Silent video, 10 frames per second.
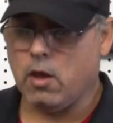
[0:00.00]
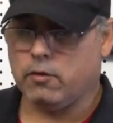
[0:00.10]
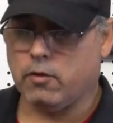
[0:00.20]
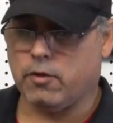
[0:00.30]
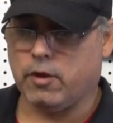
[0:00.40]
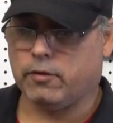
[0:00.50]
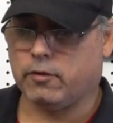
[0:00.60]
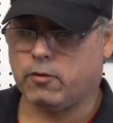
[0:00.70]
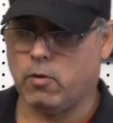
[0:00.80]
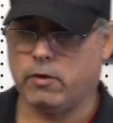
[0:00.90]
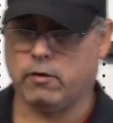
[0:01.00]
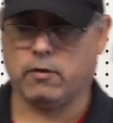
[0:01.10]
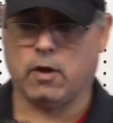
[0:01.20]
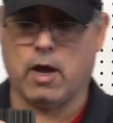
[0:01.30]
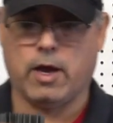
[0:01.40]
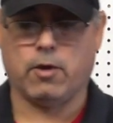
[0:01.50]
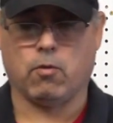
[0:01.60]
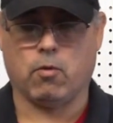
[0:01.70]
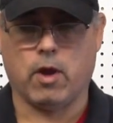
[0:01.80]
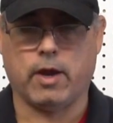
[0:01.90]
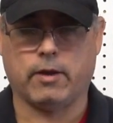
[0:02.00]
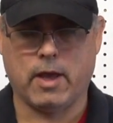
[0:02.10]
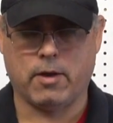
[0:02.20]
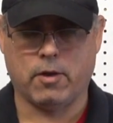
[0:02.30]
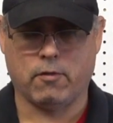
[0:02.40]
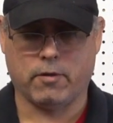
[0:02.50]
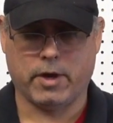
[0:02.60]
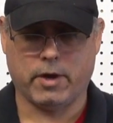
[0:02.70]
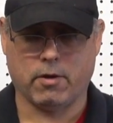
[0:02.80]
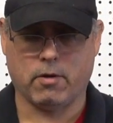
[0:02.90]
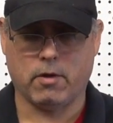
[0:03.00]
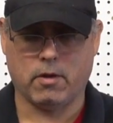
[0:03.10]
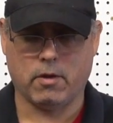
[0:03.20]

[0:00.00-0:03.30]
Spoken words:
So this is going to slide right down over here,